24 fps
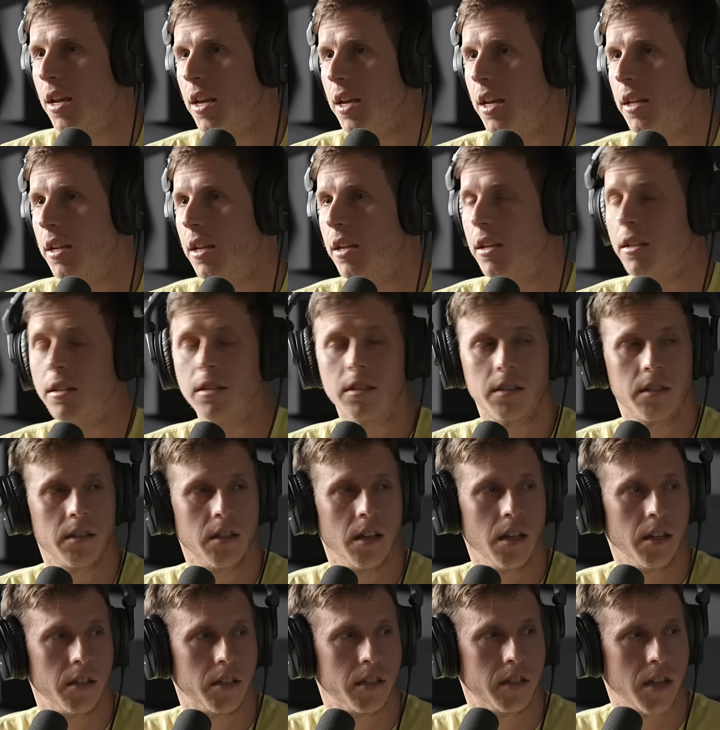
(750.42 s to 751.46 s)
It is
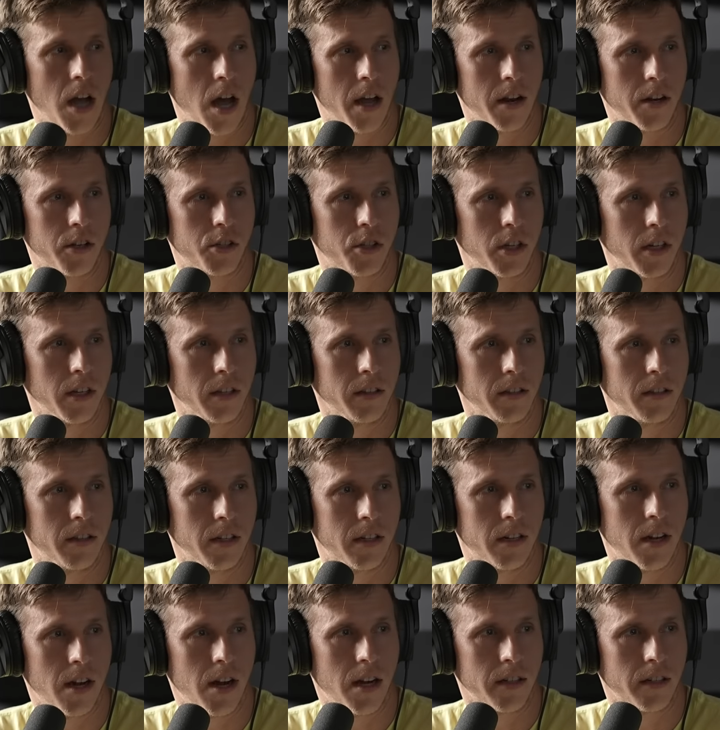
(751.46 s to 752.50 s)
astonishing
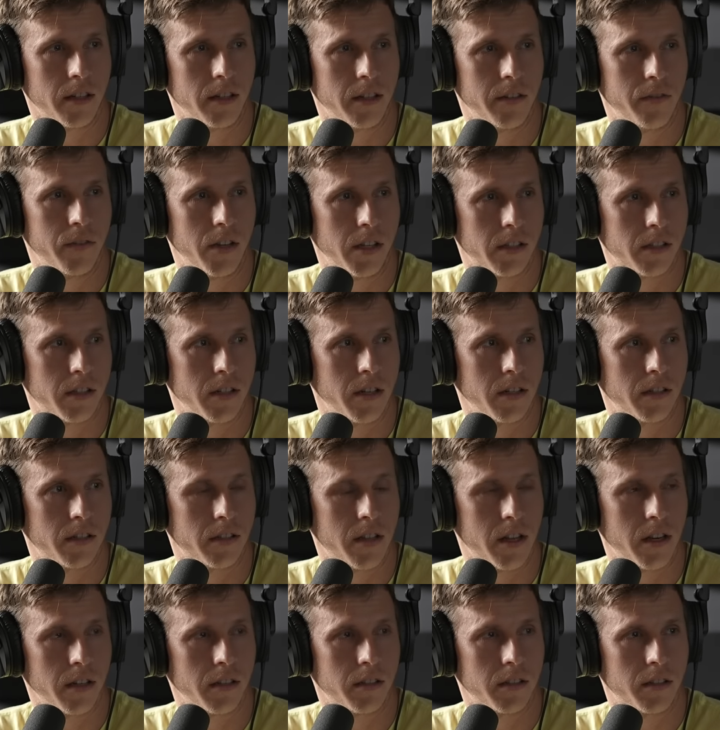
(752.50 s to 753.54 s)
the cognitive dissonance
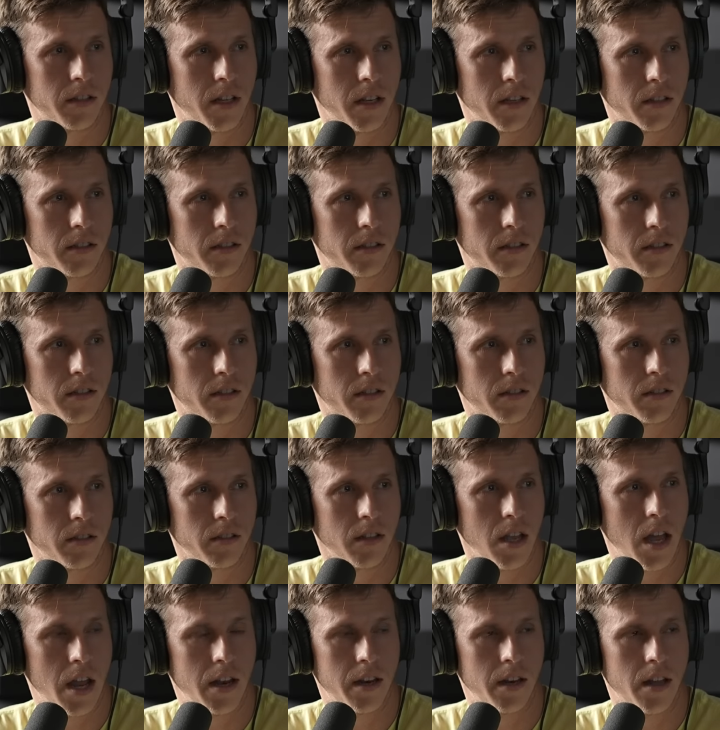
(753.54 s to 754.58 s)
that exists
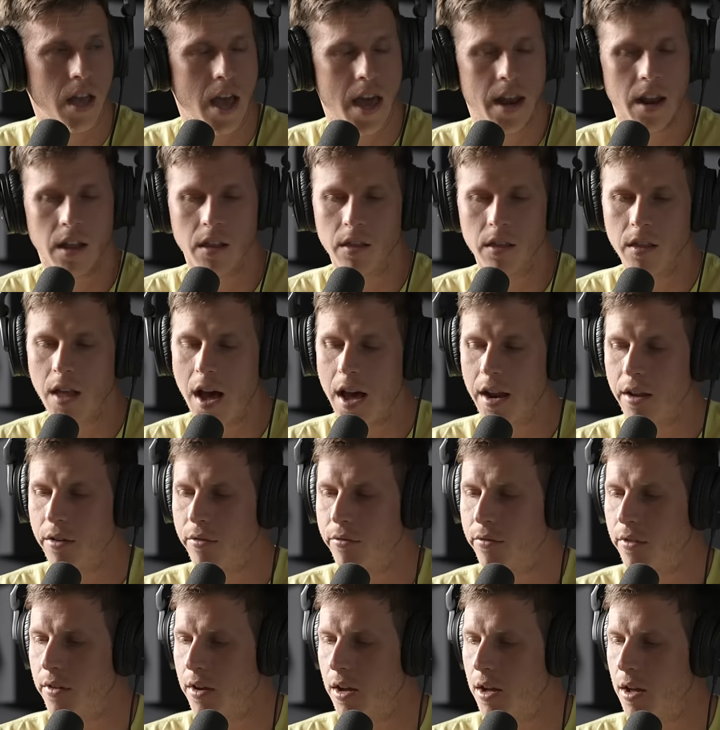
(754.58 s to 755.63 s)
and and a lot
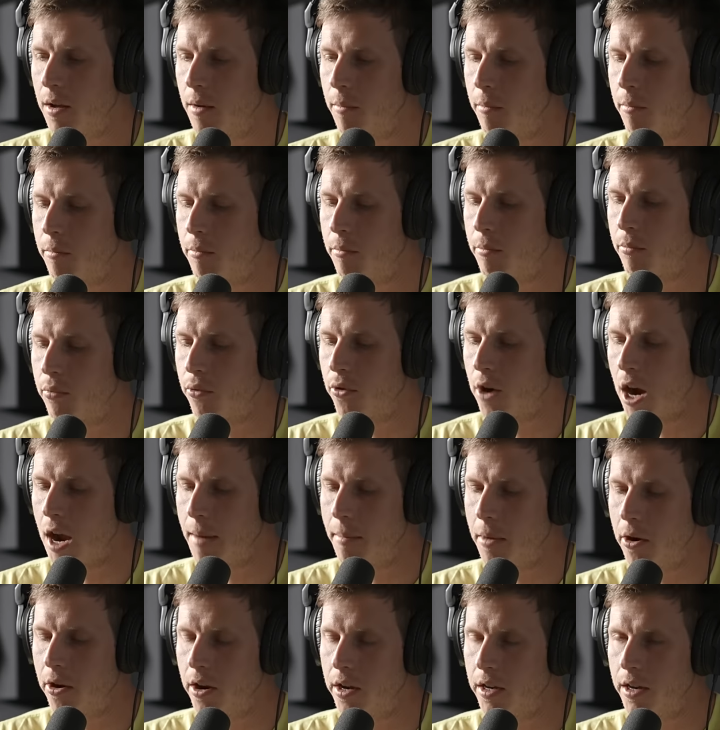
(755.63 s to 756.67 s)
of
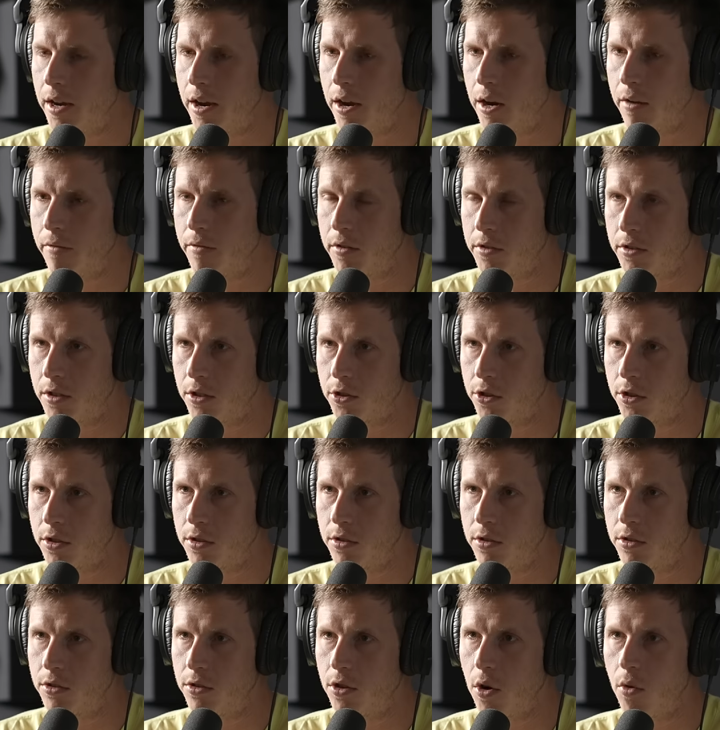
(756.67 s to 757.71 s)
primary care
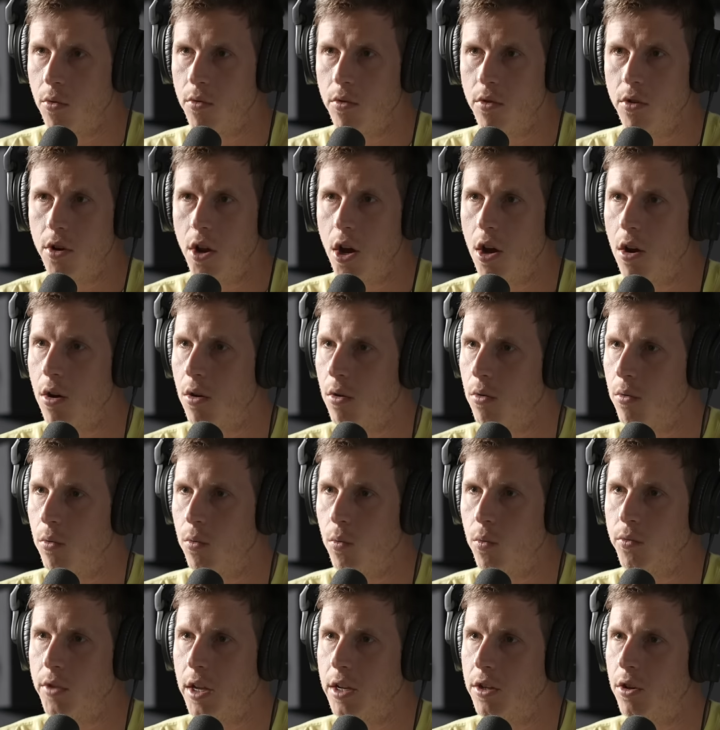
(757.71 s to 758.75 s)
physicians don't know
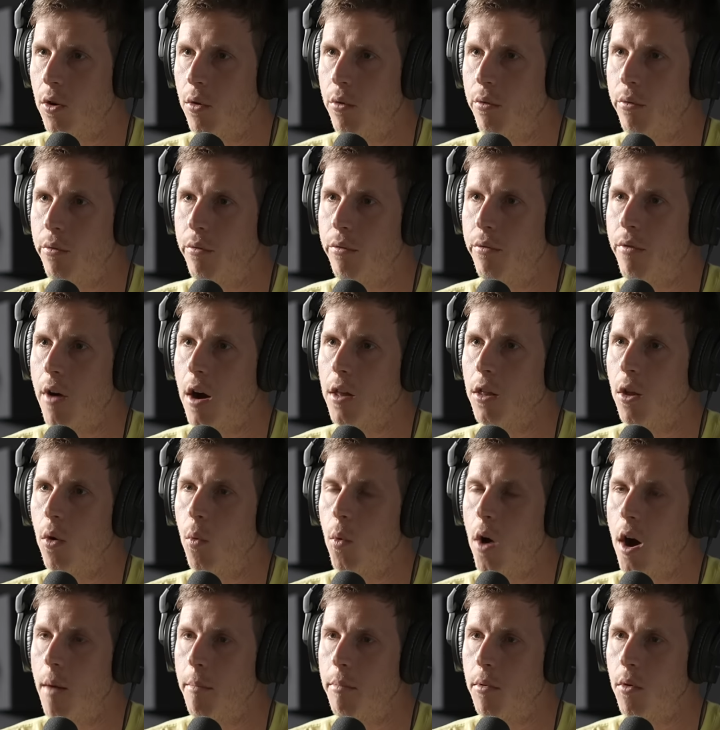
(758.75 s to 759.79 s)
they don't
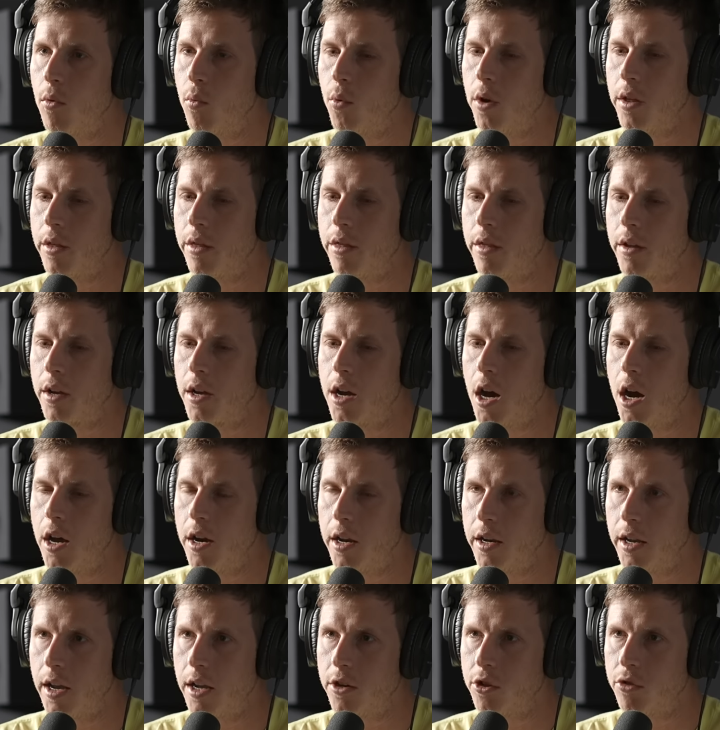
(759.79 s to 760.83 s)
follow up with the
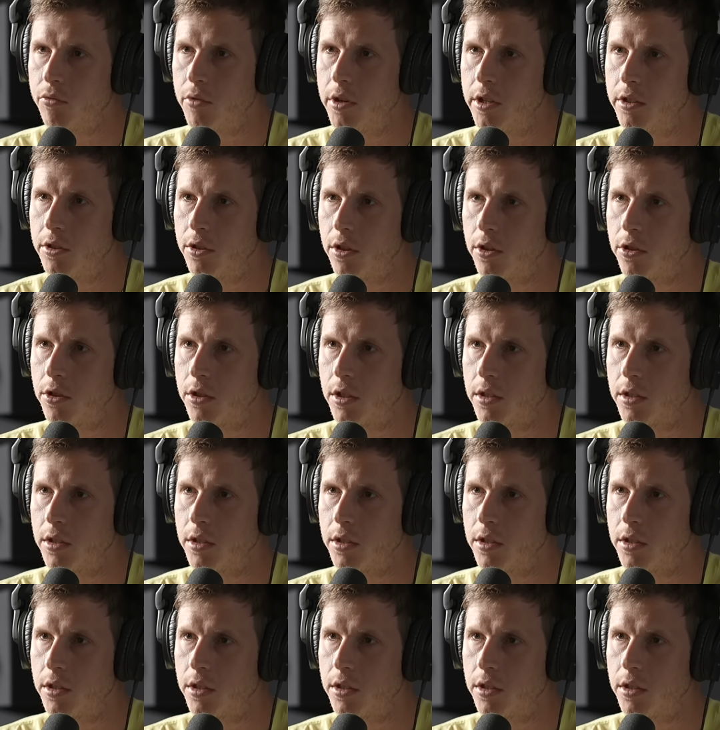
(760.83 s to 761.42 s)
cutting edge research